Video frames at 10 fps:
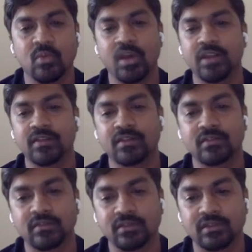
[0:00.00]
One
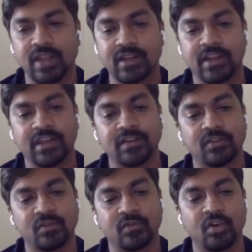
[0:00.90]
is that
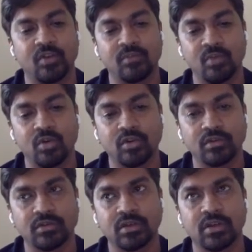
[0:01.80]
caters for
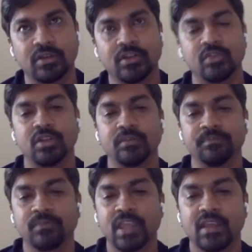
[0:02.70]
more, uh, you know,
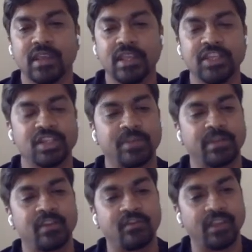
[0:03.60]
the Asia
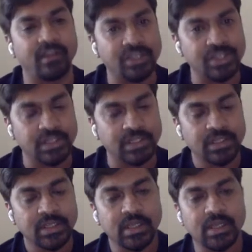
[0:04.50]
Pacific region,
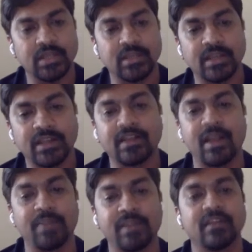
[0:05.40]
uh, and
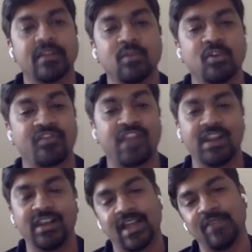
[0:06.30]
it happens in a more
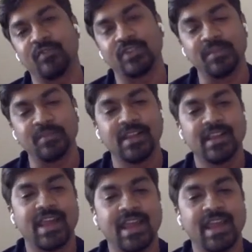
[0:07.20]
friendly time for them.